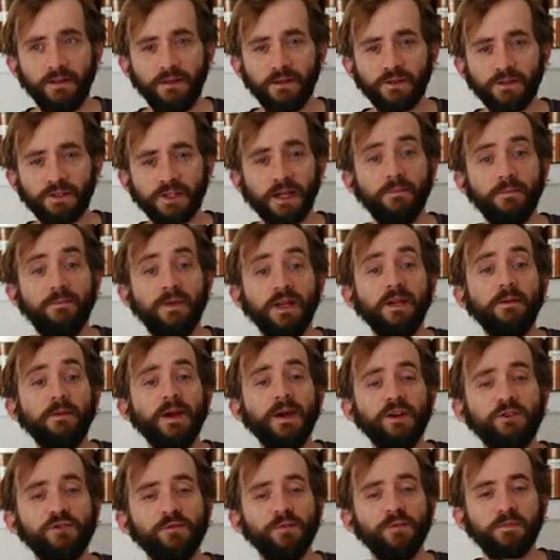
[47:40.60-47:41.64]
there's like a big
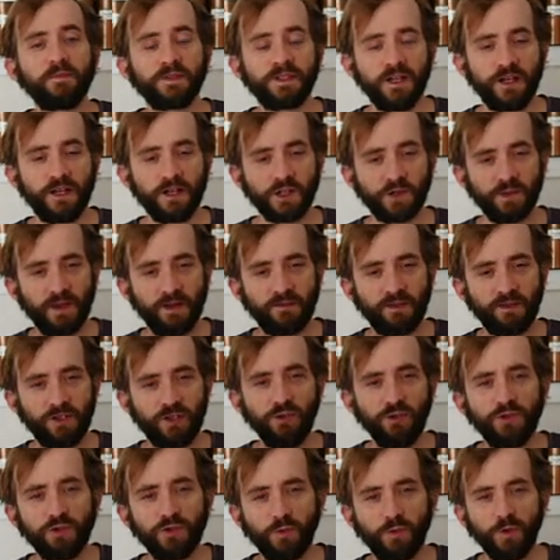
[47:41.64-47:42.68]
bedroom upstairs. We have
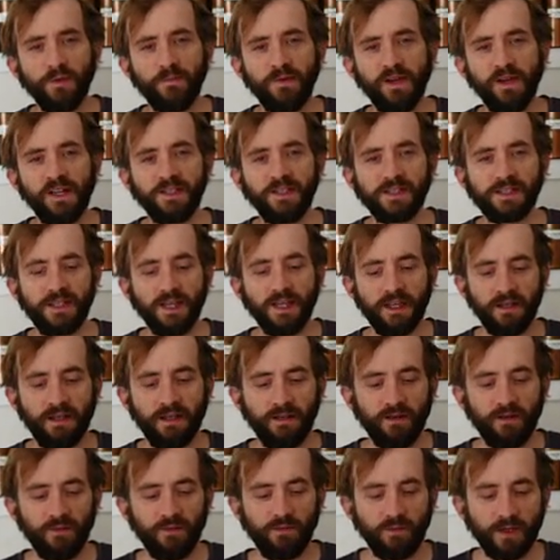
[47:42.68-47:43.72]
2 twin beds
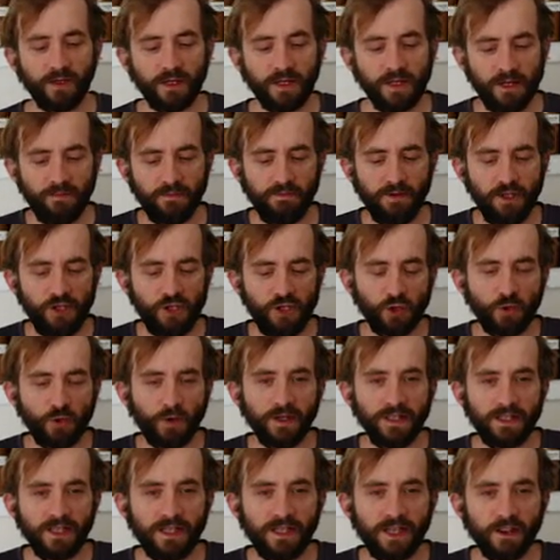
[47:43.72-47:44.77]
that can be
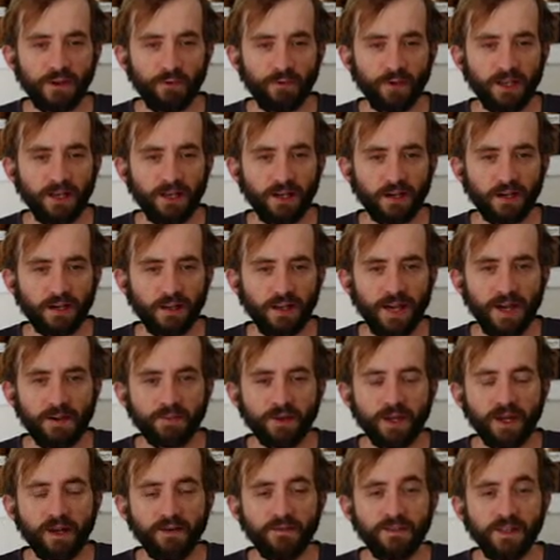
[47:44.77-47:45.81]
joined together with like a
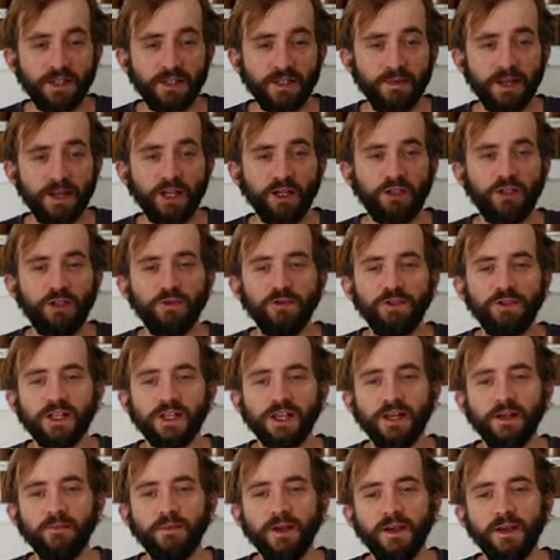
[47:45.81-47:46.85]
clamp kind of thing to make a huge
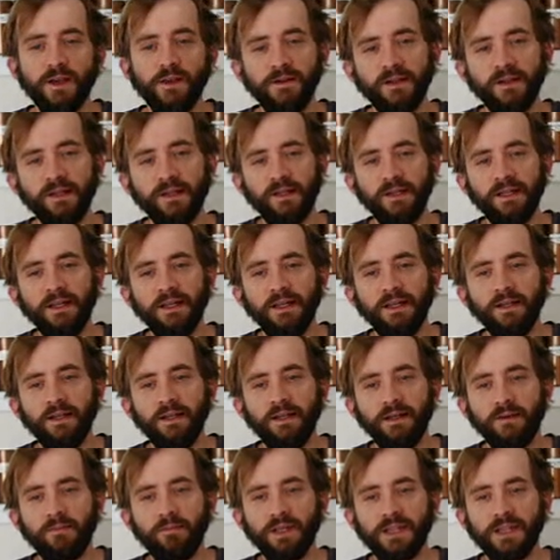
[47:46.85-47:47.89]
king bed.
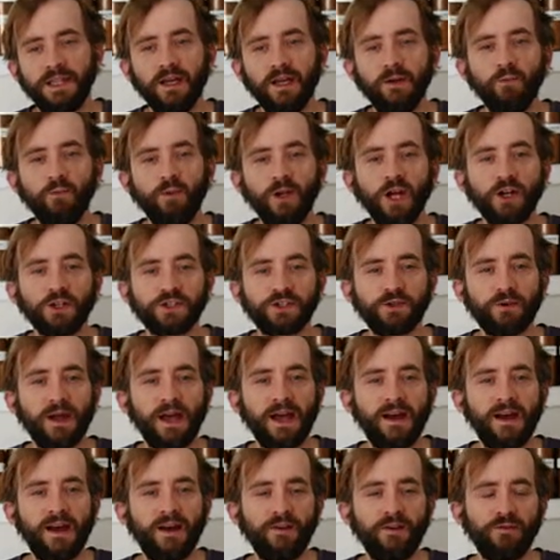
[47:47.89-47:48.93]
But then we also
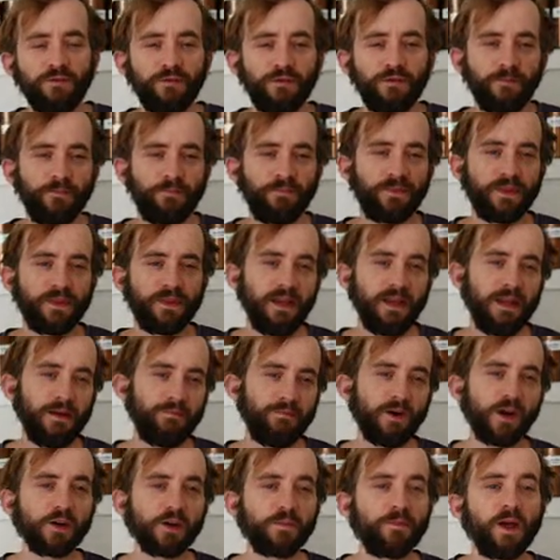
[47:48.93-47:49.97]
have a
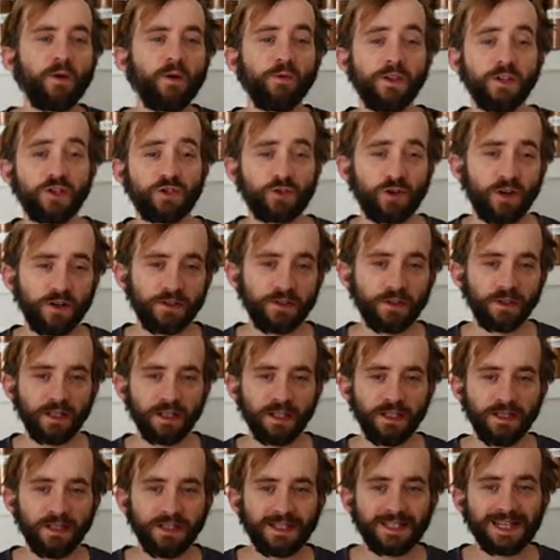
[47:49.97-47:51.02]
bunk bed with a
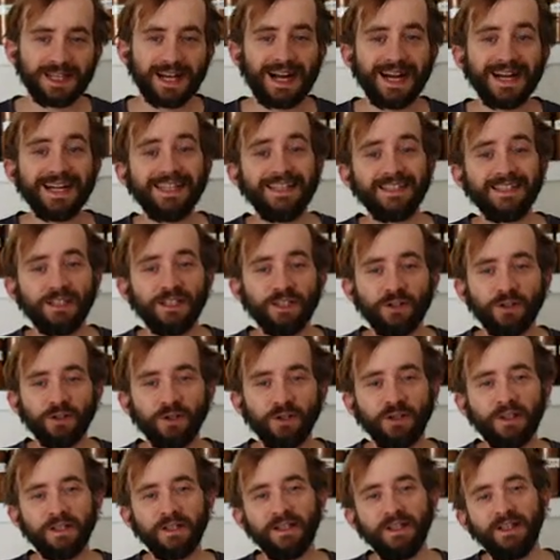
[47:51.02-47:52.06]
trundle in the tiny
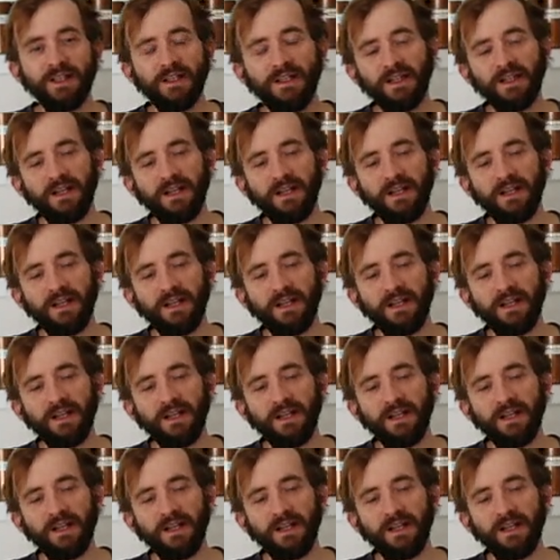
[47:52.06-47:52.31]
little